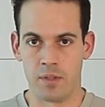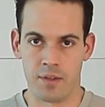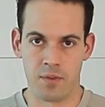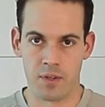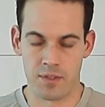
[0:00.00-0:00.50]
Like
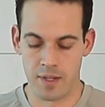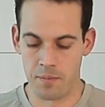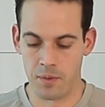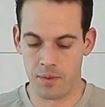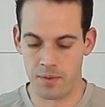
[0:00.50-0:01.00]
for
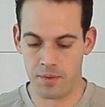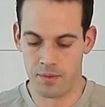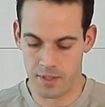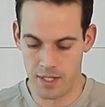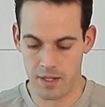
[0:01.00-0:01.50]
example,
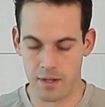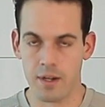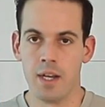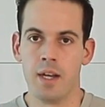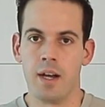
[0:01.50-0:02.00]
here,
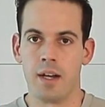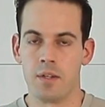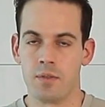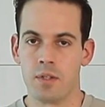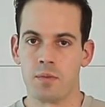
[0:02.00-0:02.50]
I
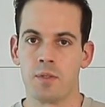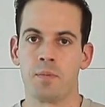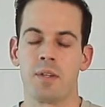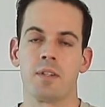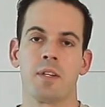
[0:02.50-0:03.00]
use this one
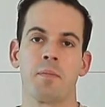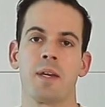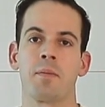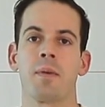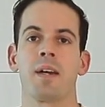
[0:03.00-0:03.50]
specially to
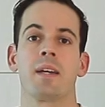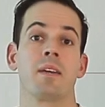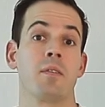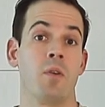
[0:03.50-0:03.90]
make my